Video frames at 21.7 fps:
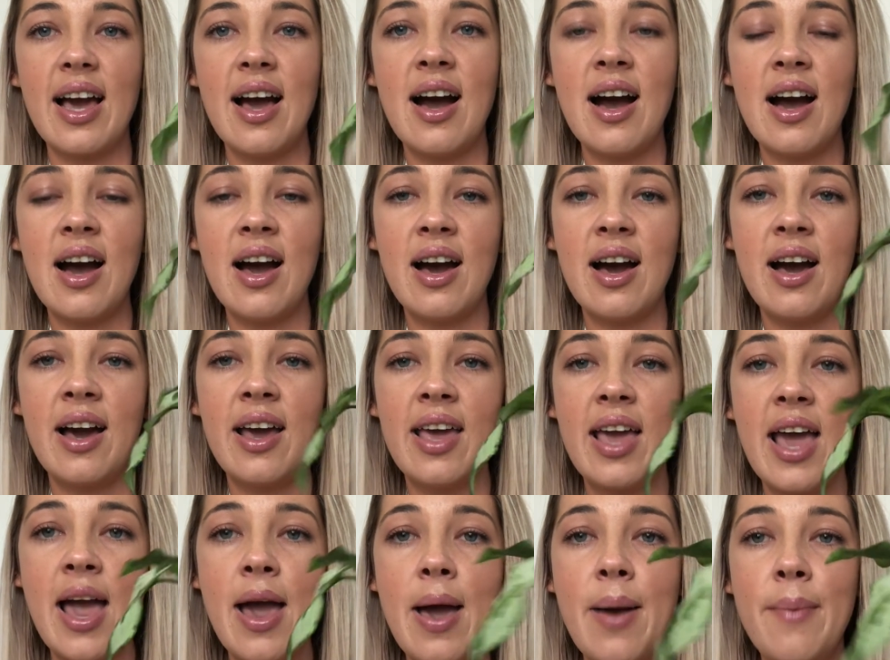I
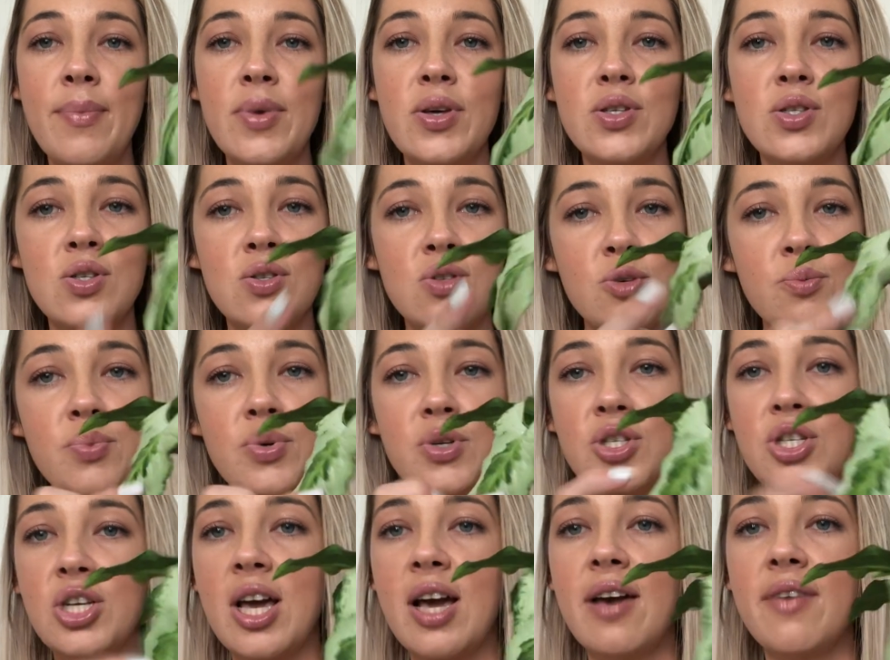am super
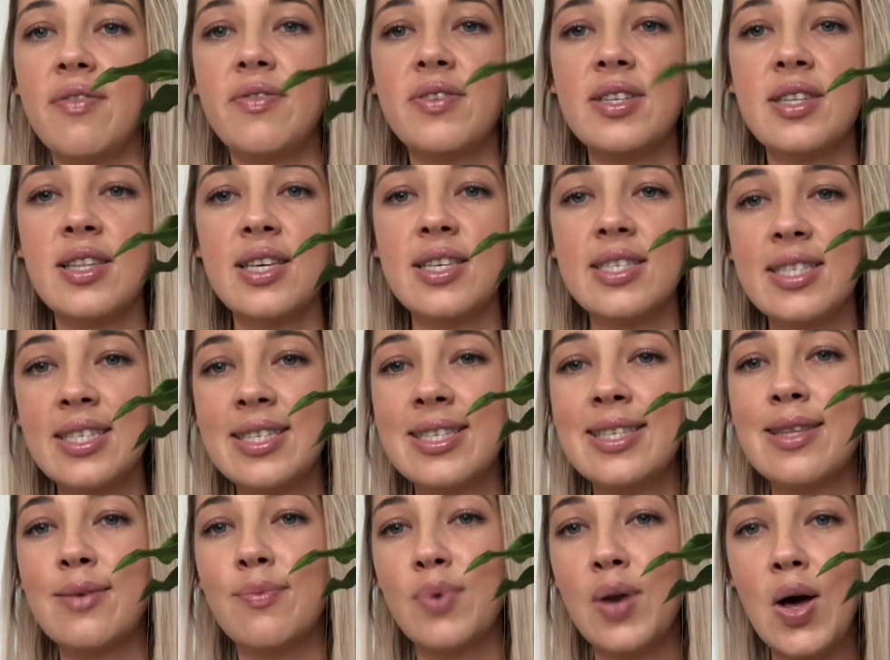chuffed. This is
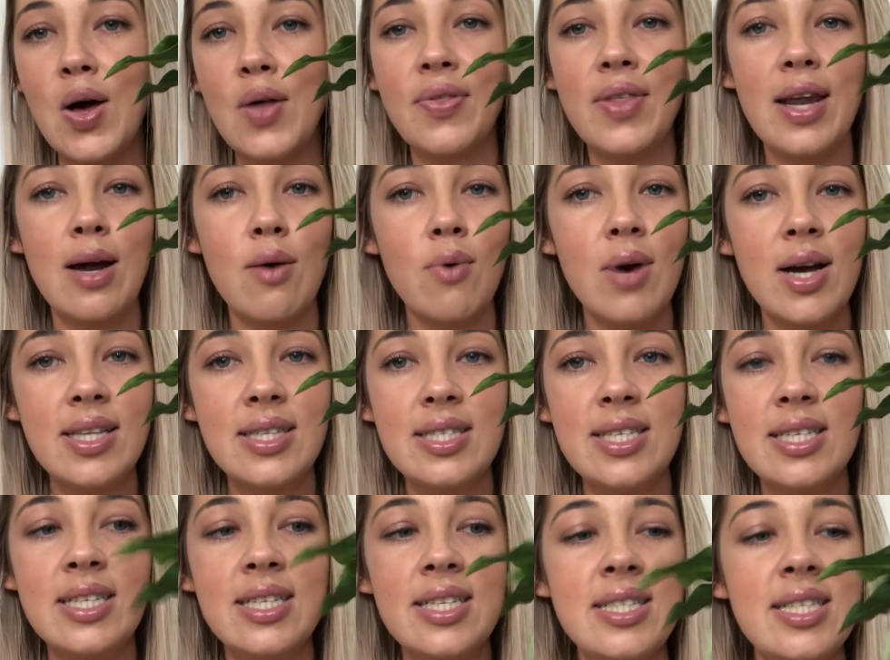the plant that I
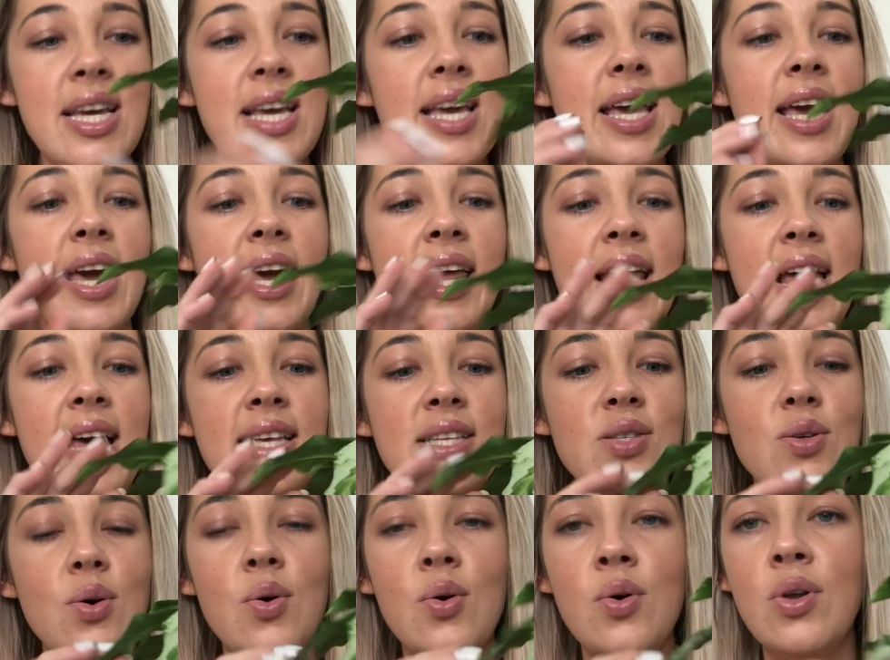wanted. It has
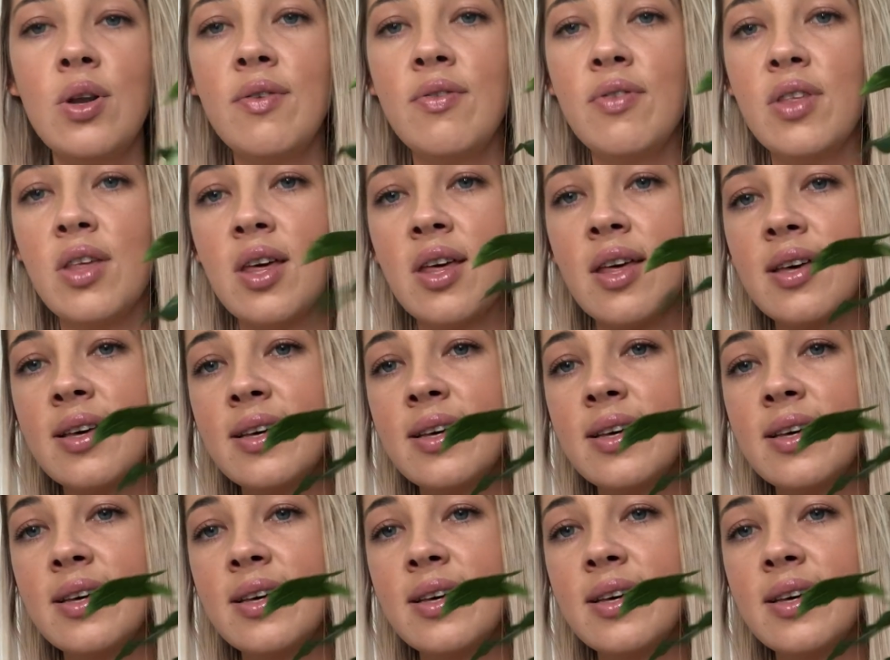all of the